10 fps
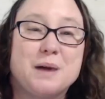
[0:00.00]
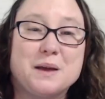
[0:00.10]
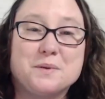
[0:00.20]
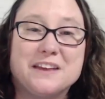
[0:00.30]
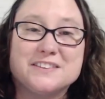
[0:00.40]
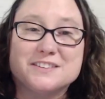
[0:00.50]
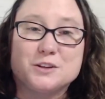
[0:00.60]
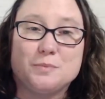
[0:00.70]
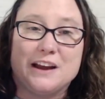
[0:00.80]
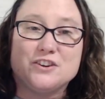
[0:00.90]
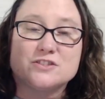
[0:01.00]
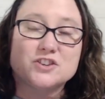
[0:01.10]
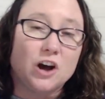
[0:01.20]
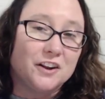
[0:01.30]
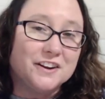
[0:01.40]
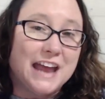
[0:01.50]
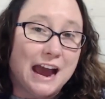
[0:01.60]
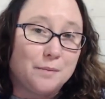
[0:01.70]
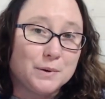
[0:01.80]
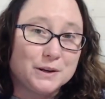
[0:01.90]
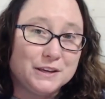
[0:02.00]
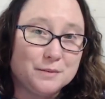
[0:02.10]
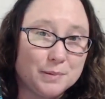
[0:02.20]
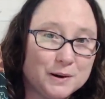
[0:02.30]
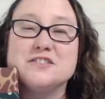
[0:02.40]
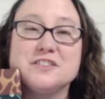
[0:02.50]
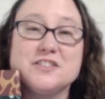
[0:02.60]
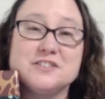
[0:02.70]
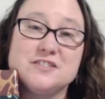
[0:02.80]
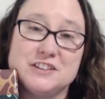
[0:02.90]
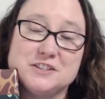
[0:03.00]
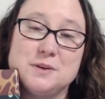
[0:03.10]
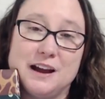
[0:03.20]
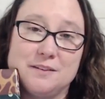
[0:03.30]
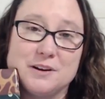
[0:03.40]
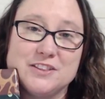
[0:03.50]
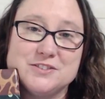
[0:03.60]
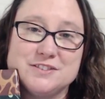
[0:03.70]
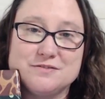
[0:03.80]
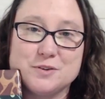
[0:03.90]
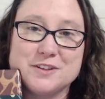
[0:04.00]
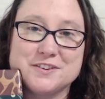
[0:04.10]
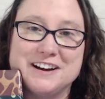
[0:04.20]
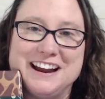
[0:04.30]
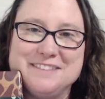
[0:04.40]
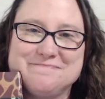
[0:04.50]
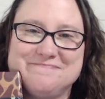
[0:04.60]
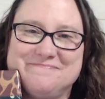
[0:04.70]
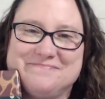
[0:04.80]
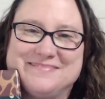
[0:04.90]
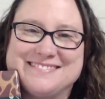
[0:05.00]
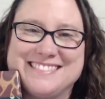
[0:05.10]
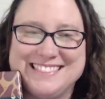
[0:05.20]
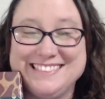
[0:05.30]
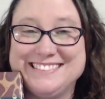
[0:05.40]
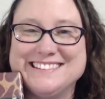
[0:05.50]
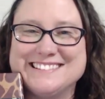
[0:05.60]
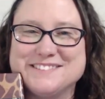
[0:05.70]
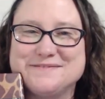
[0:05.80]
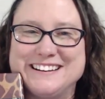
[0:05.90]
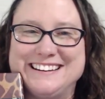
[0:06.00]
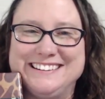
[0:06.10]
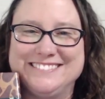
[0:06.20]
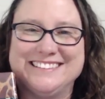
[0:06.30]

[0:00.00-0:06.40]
By the way, this little binder is called an Apper Keeper for those of us who had one of those in 4th grade. This is pretty cute.